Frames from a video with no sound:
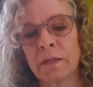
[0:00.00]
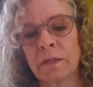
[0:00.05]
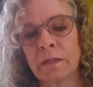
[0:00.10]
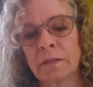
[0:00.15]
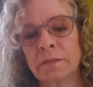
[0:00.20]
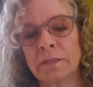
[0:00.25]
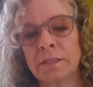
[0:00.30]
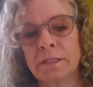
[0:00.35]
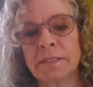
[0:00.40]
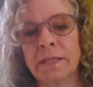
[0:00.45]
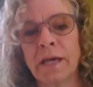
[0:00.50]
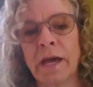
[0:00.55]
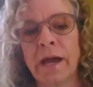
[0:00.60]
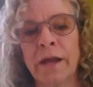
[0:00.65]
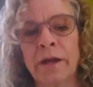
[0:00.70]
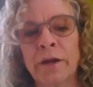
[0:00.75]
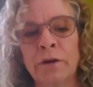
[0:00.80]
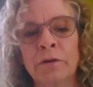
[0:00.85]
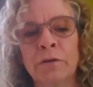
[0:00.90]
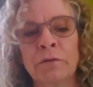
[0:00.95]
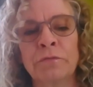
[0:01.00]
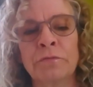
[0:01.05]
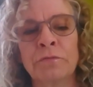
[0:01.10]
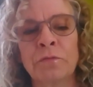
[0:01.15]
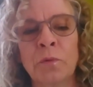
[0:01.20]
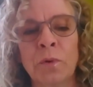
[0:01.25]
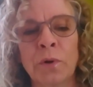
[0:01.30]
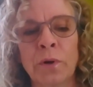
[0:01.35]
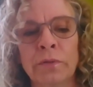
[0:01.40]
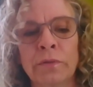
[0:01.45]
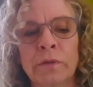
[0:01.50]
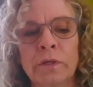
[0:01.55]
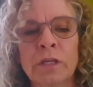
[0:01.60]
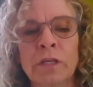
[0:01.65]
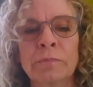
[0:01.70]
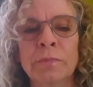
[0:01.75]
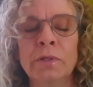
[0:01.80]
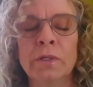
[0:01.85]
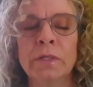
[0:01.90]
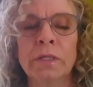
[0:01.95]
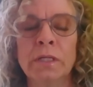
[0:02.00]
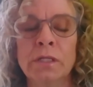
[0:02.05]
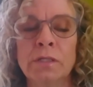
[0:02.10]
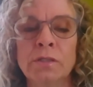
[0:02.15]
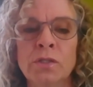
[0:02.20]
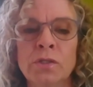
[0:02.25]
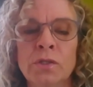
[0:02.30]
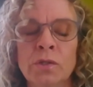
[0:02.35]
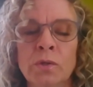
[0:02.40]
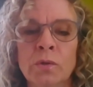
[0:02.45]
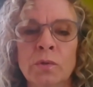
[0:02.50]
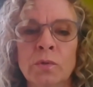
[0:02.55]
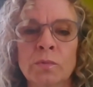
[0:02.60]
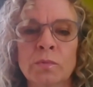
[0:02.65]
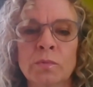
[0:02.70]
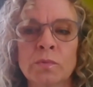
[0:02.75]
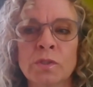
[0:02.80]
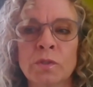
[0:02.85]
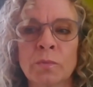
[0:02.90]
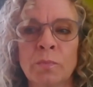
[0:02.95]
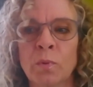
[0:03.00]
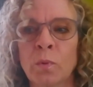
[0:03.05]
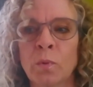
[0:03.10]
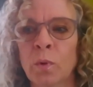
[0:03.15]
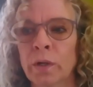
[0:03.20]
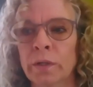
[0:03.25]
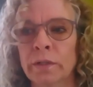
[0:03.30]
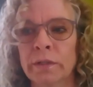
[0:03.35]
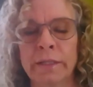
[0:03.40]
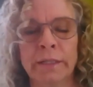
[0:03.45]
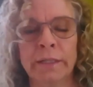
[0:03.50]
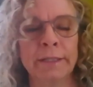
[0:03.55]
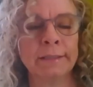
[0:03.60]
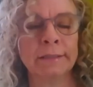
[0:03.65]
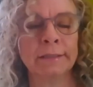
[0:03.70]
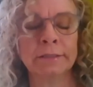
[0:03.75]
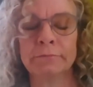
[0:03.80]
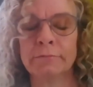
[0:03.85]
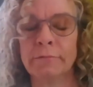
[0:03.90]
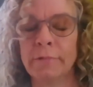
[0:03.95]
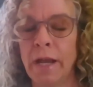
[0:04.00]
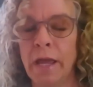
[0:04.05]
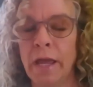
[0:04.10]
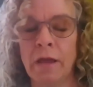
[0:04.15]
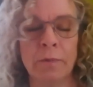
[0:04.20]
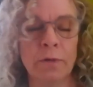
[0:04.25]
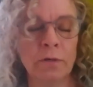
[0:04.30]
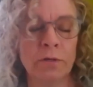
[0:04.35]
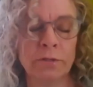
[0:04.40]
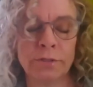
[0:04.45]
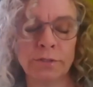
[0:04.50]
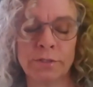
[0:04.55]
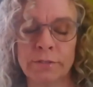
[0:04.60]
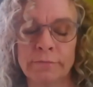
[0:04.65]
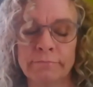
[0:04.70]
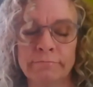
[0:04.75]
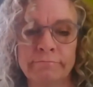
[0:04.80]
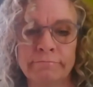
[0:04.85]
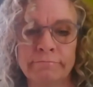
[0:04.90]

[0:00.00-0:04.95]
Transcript: desire for the community to support their neighbors.